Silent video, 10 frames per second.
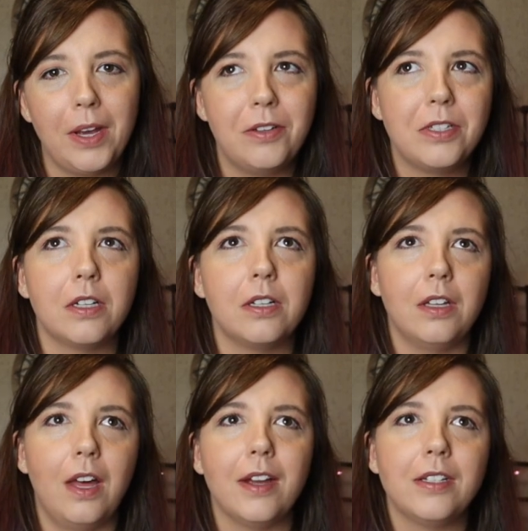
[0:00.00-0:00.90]
I used to
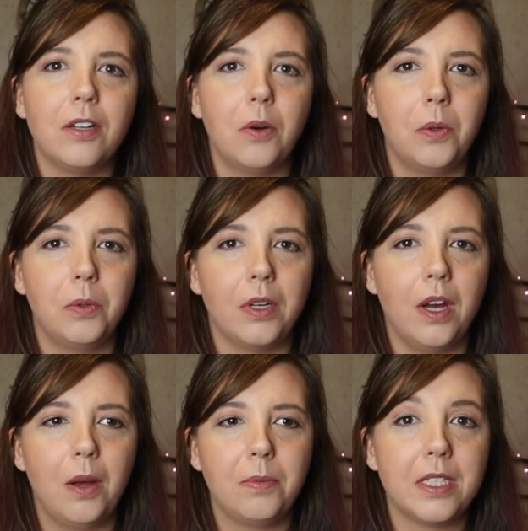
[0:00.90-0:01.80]
collect old
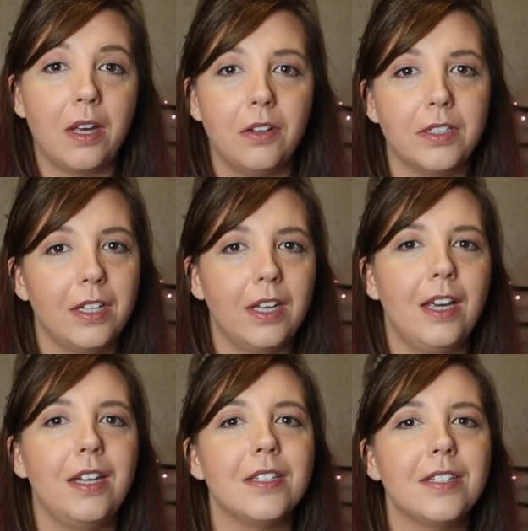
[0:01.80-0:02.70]
skeleton
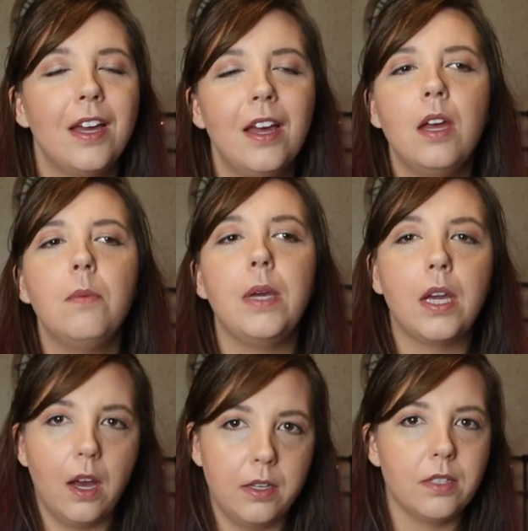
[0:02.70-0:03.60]
keys
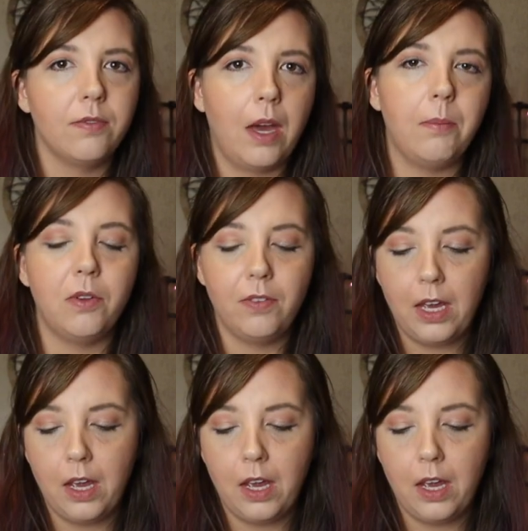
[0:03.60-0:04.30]
because of that movie.